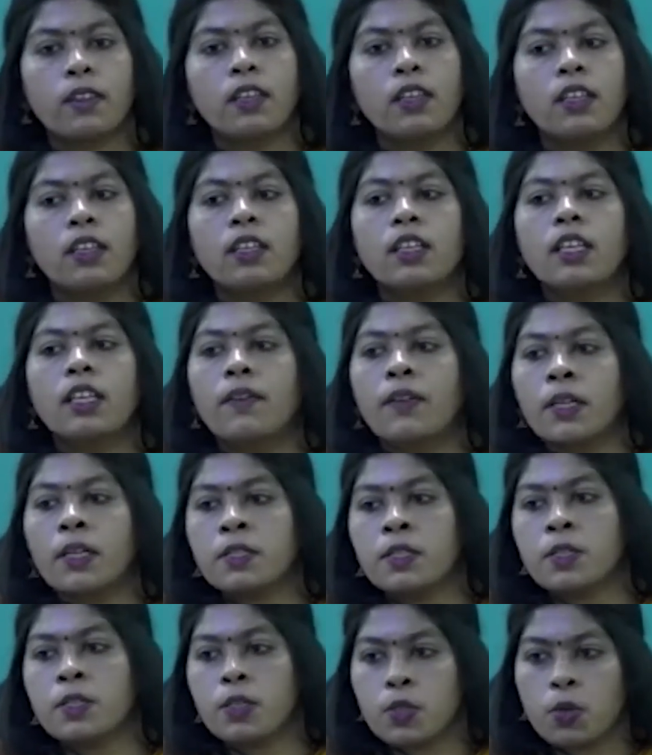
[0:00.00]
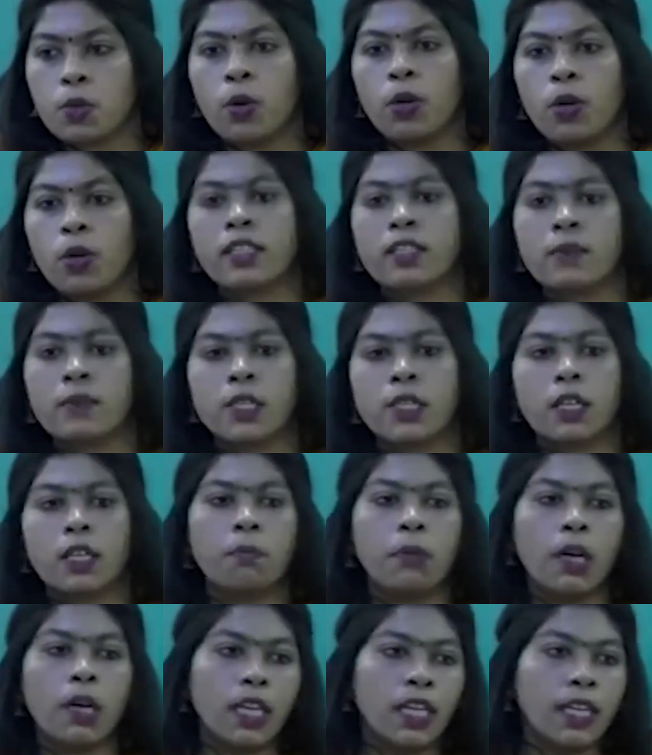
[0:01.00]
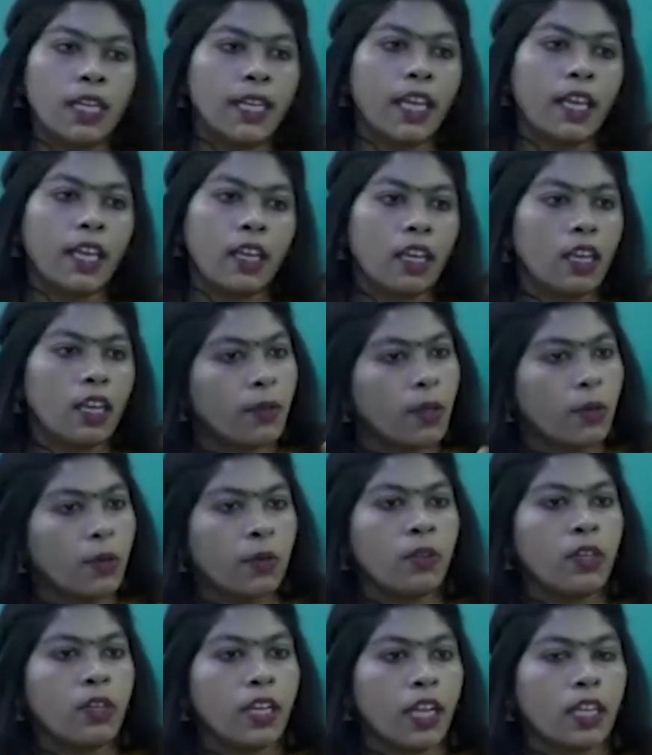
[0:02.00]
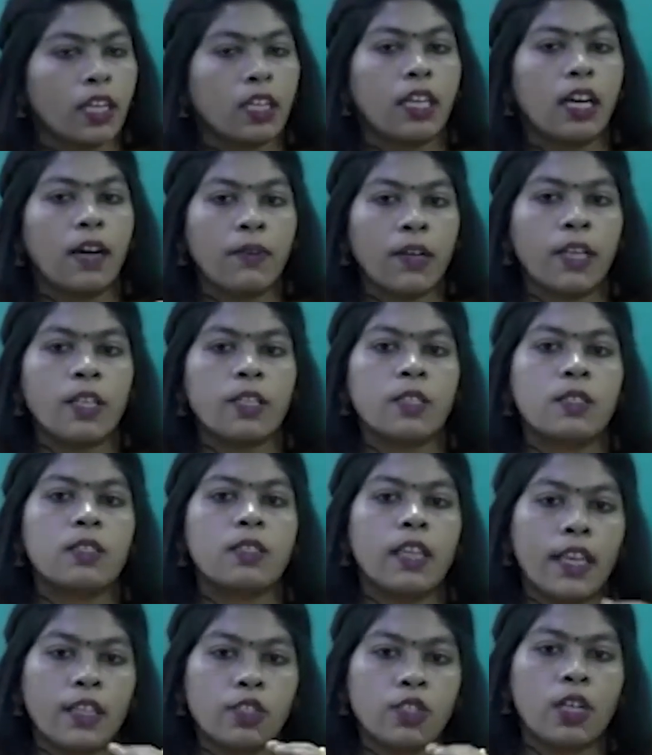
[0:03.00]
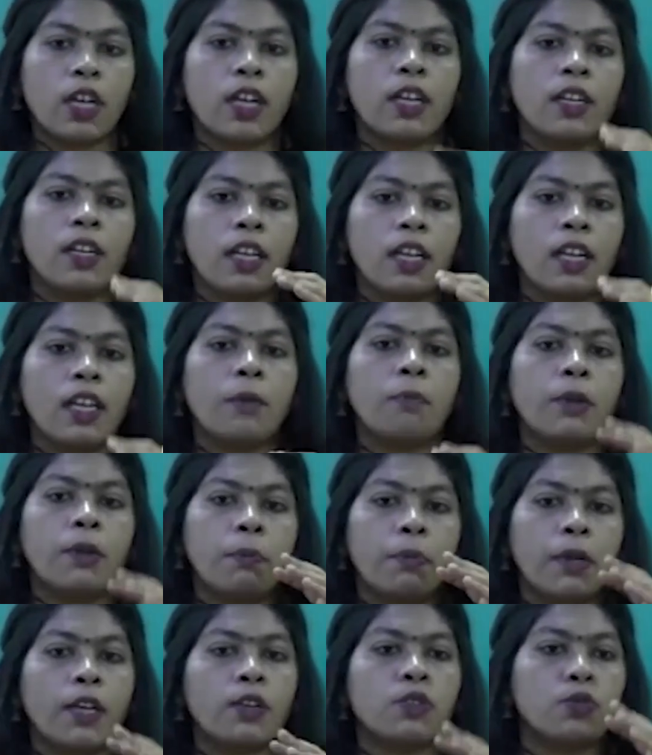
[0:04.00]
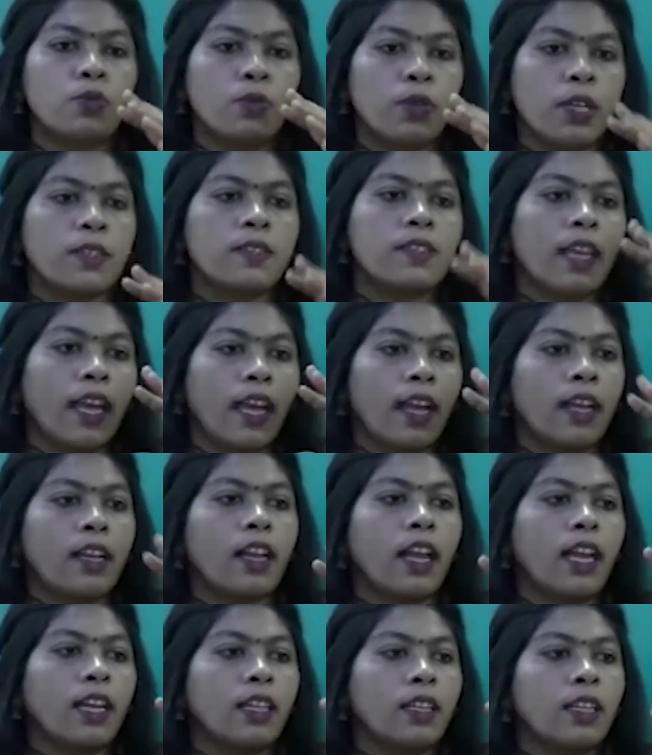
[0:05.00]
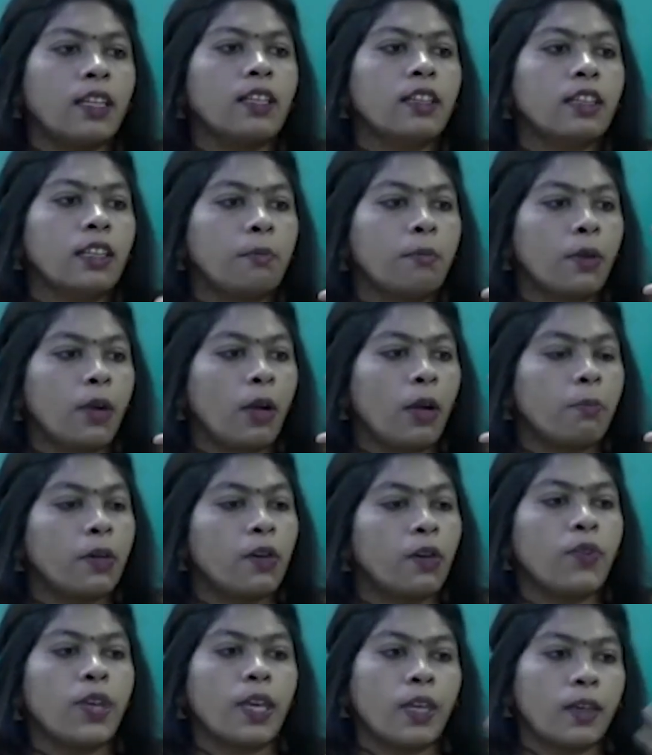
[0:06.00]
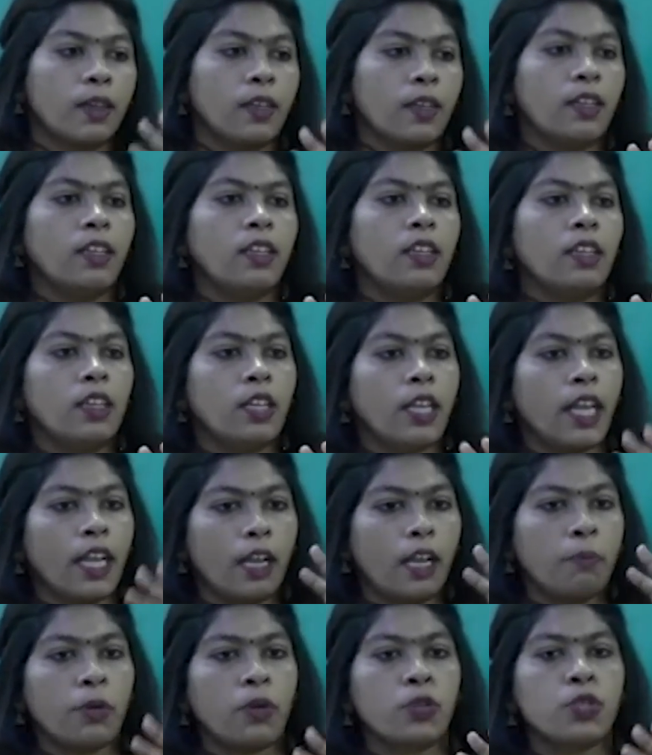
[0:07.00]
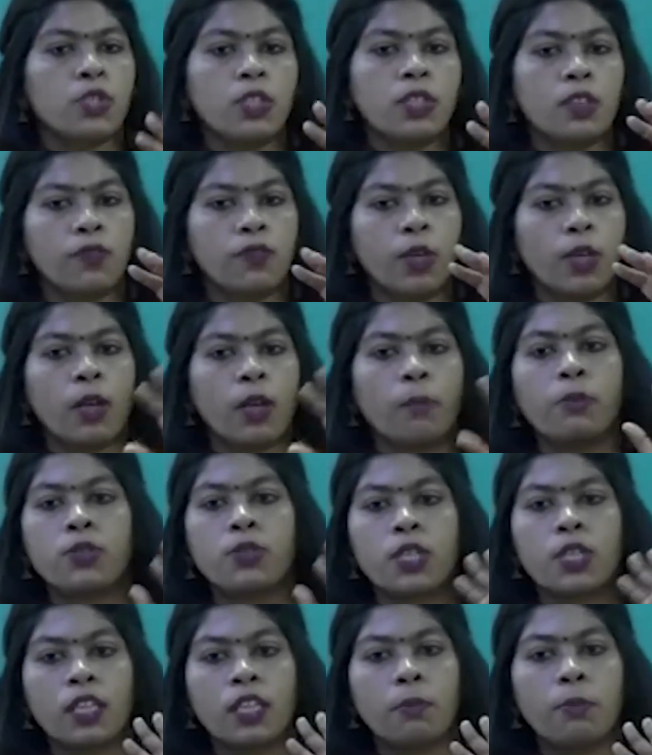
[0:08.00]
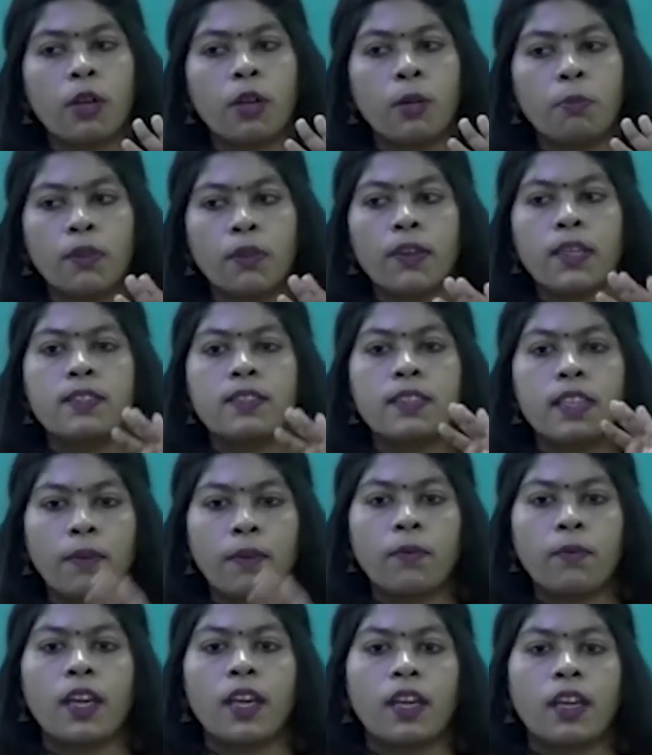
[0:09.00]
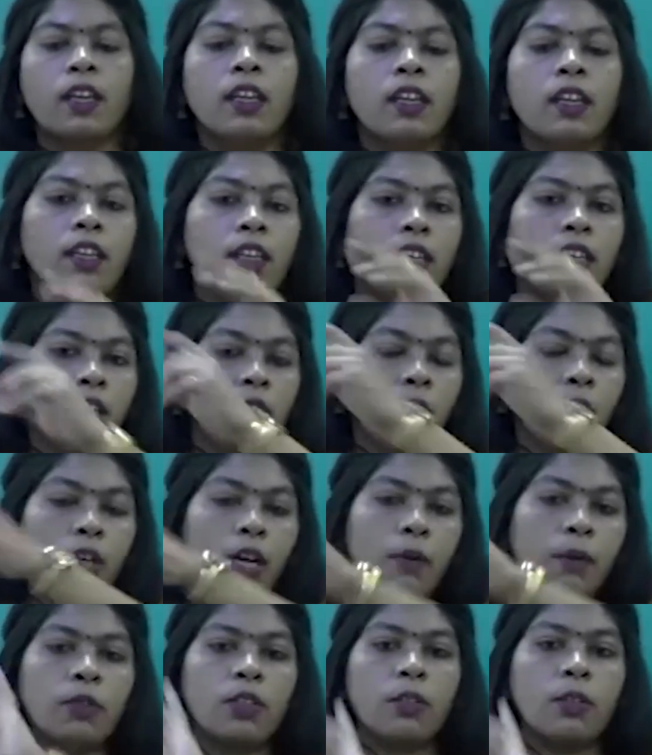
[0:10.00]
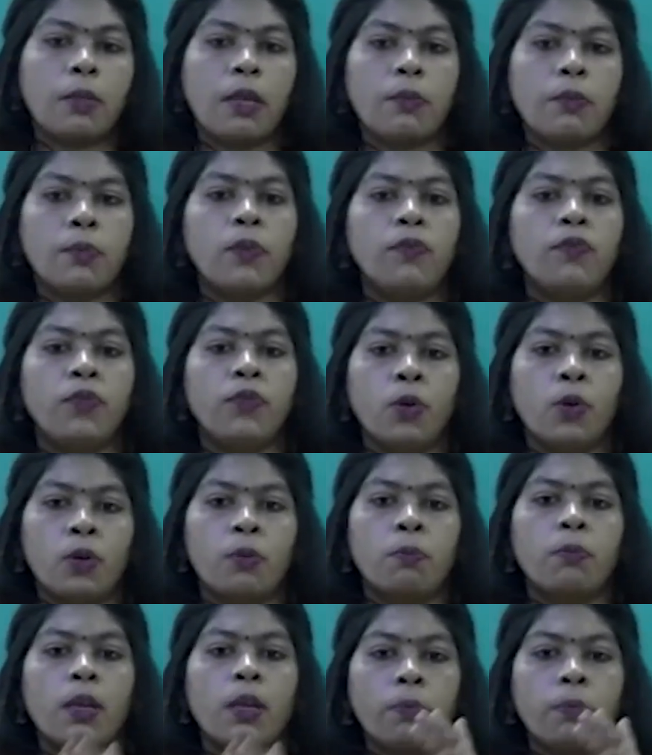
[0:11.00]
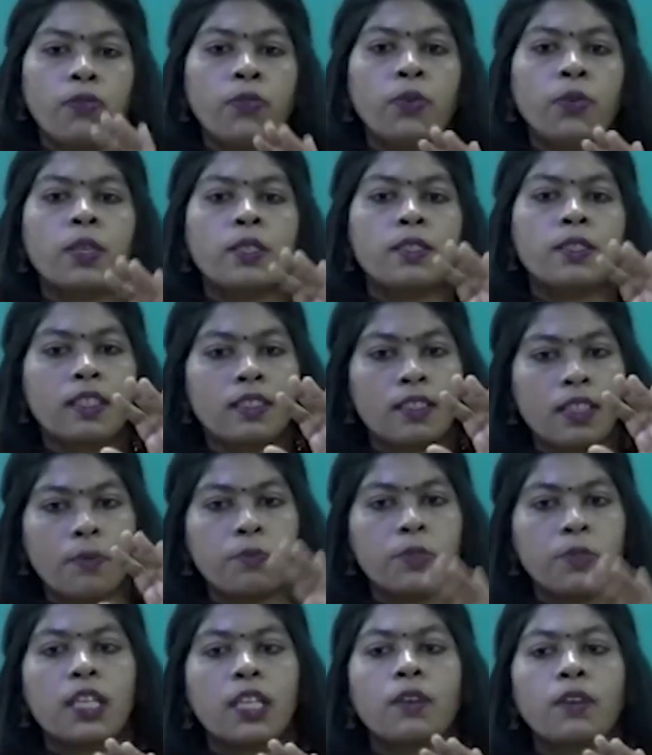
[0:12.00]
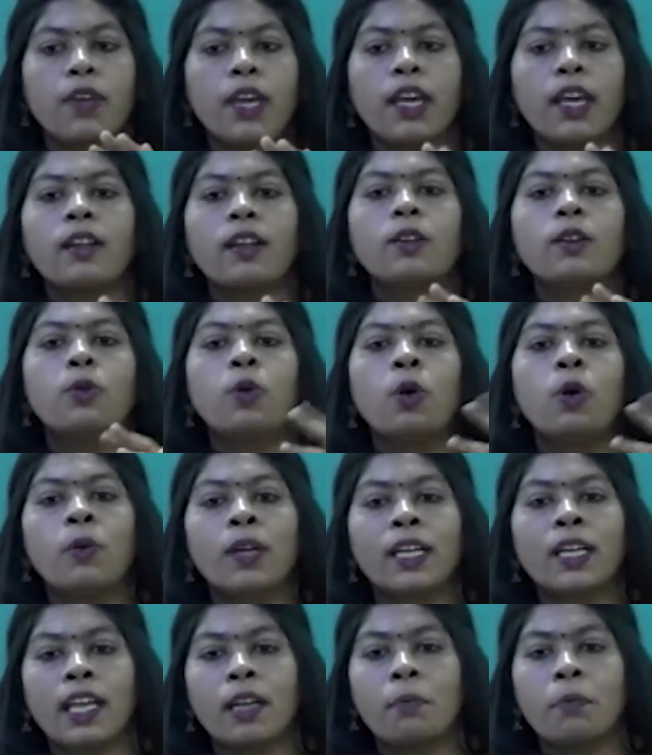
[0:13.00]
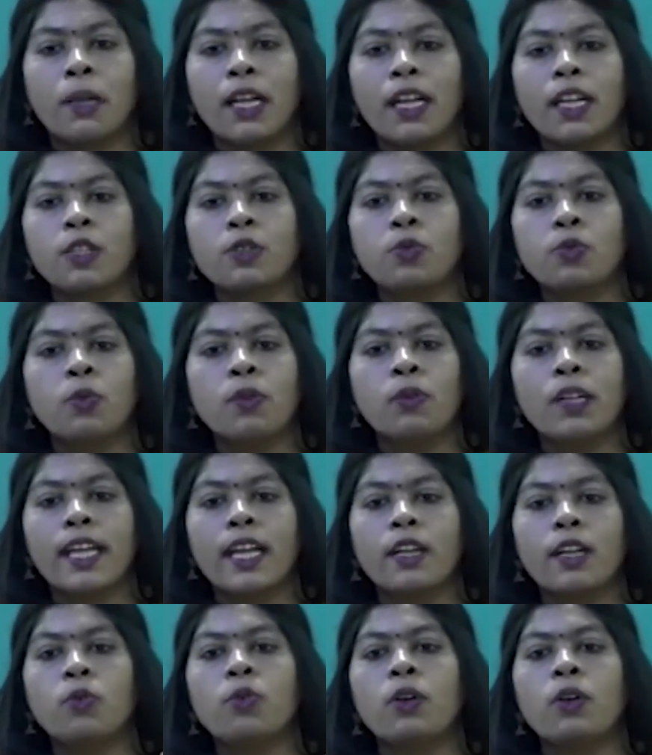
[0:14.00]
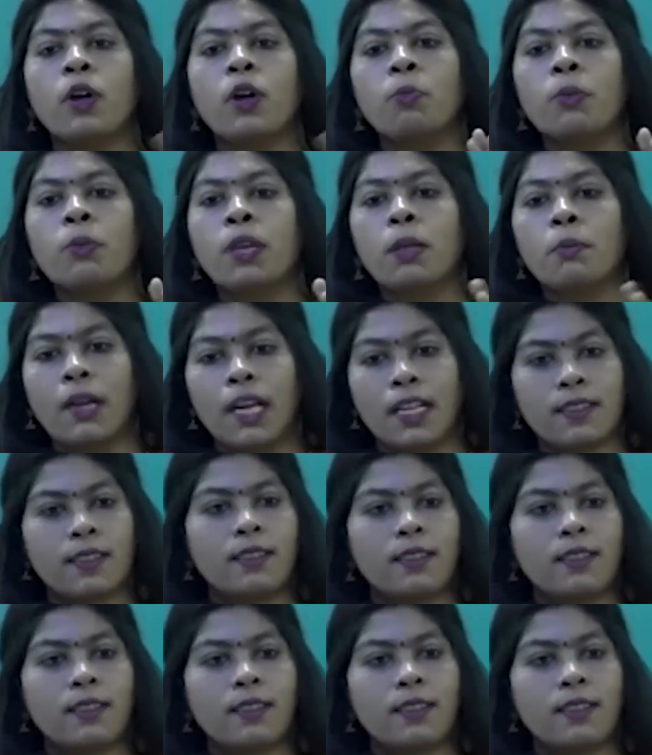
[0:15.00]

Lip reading: Governance is a scoring subject. Polity, everyone will write. Governance, extraordinarily prepared students can write it in the proper way. Can approach it if you are approaching in the proper way. Same way, you come to the paper 4. Paper 4 is a subject where no one can predict who will get how many marks.